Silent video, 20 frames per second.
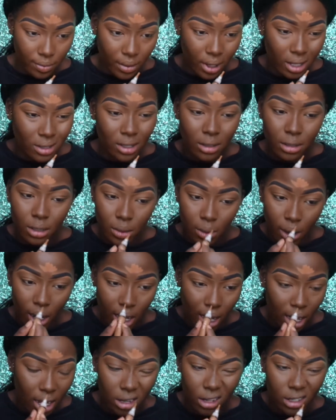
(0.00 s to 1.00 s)
I don't know
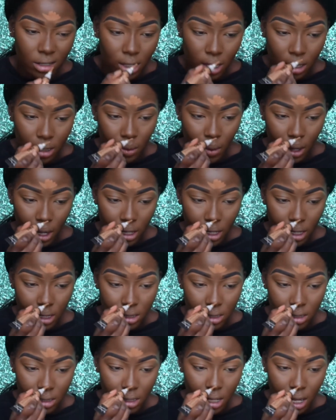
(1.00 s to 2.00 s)
why. I can't tell you why I
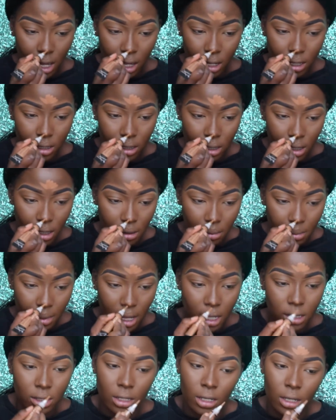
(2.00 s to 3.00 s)
like to do that. But
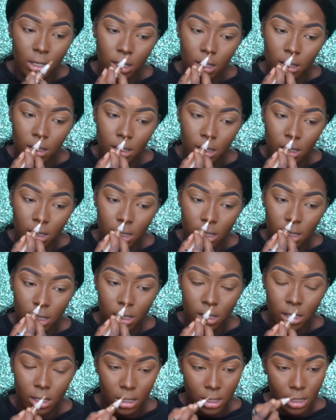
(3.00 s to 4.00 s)
I do.
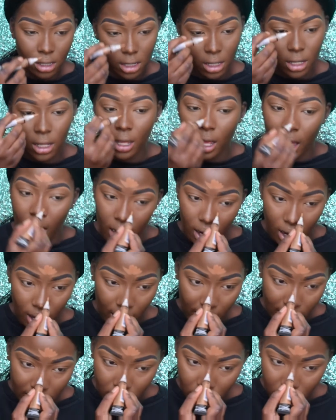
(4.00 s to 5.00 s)
And I
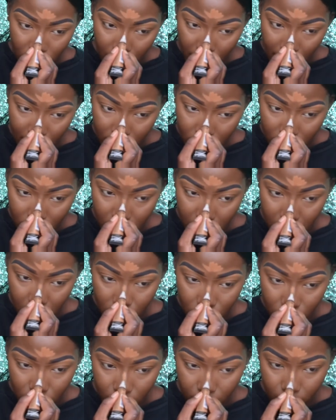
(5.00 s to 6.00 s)
like to do
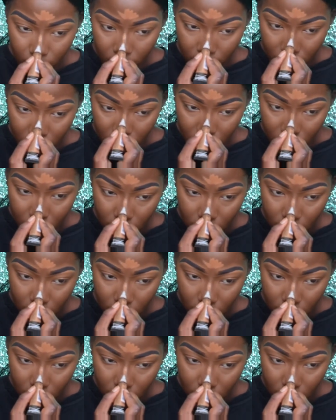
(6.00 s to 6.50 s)
exclamation point